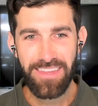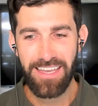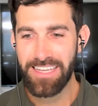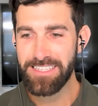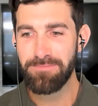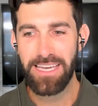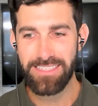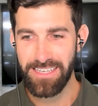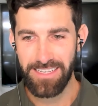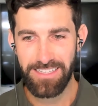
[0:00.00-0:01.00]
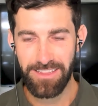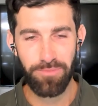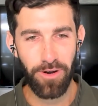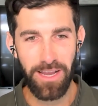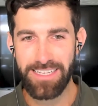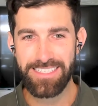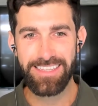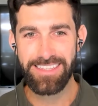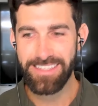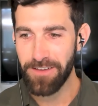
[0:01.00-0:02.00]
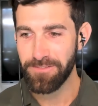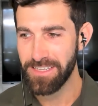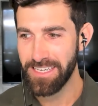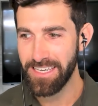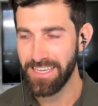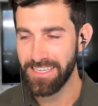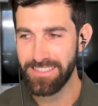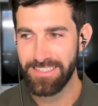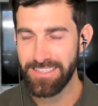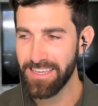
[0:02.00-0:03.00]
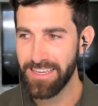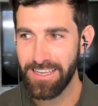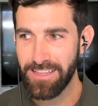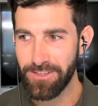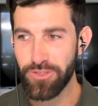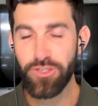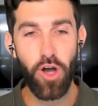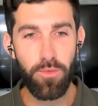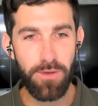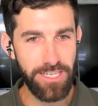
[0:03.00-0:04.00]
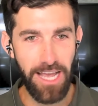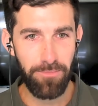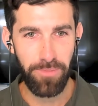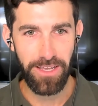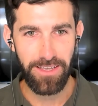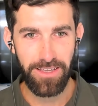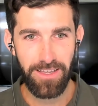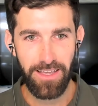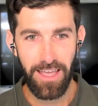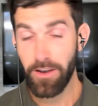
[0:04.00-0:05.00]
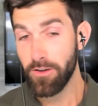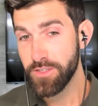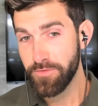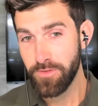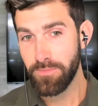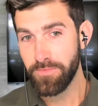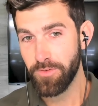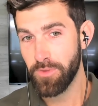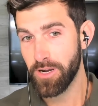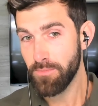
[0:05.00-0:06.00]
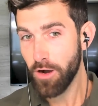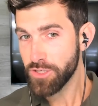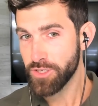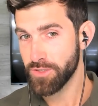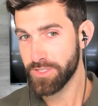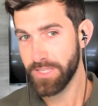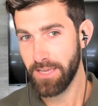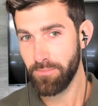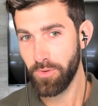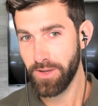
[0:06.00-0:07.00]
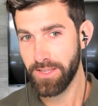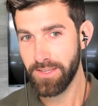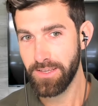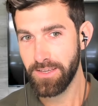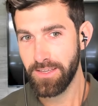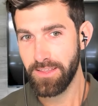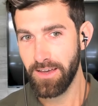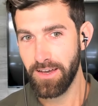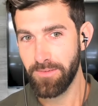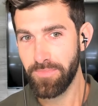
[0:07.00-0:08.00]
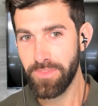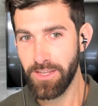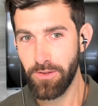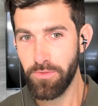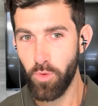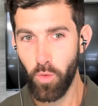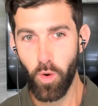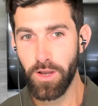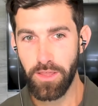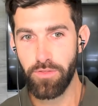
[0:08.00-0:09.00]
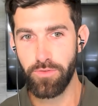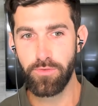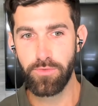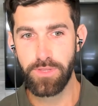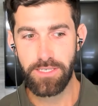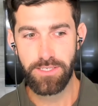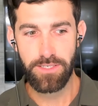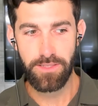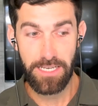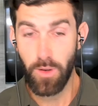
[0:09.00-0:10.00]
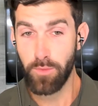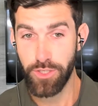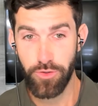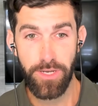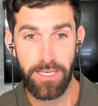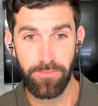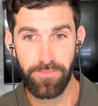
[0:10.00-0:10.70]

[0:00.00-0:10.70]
It's amazing. The brain is definitely, there's so much happening. And also from an emotional standpoint, we're working through these, that's why we dream,